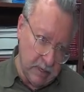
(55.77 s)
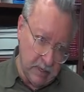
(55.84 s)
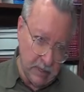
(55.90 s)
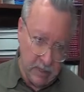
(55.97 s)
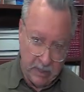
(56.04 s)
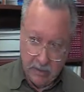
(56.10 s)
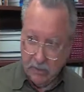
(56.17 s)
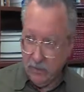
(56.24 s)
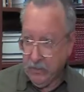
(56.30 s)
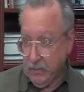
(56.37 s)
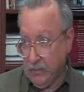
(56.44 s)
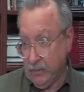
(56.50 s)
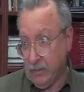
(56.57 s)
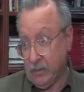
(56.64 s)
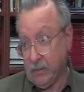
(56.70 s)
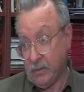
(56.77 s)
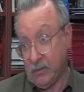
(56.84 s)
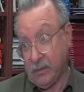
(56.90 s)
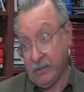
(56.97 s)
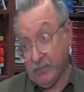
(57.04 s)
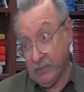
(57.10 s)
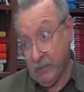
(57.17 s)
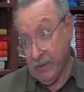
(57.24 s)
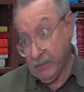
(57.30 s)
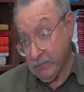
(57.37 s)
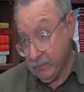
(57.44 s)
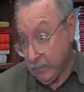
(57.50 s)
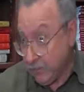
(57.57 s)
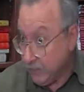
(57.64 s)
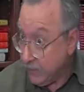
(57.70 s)
I couldn't lift
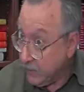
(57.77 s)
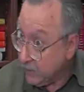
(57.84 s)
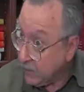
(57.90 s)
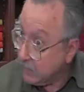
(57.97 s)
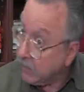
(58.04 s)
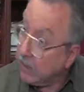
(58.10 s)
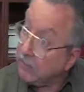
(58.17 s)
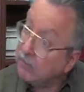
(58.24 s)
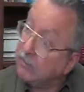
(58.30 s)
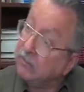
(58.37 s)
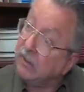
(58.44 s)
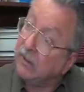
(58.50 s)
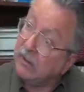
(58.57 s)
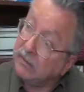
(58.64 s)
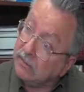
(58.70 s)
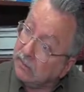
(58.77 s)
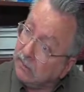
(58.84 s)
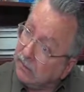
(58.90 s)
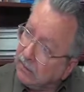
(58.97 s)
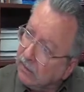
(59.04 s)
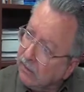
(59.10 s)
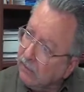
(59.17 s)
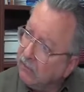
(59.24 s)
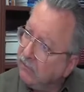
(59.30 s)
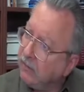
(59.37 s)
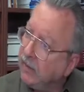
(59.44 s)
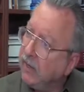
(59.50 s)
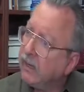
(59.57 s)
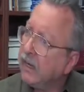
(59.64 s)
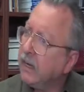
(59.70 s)
my feet sometimes because it would
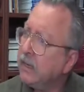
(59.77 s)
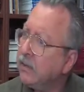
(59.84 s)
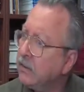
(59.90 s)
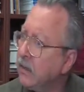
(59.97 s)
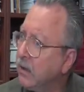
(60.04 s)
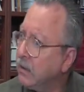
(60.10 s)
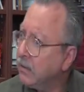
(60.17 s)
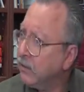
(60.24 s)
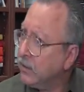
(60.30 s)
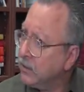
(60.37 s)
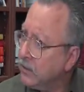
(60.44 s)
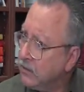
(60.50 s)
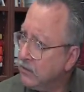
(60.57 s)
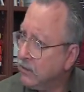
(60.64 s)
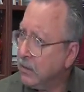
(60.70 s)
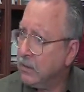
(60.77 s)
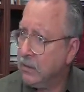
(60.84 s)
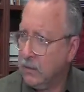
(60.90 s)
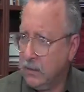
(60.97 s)
feel like I had concrete shoes on.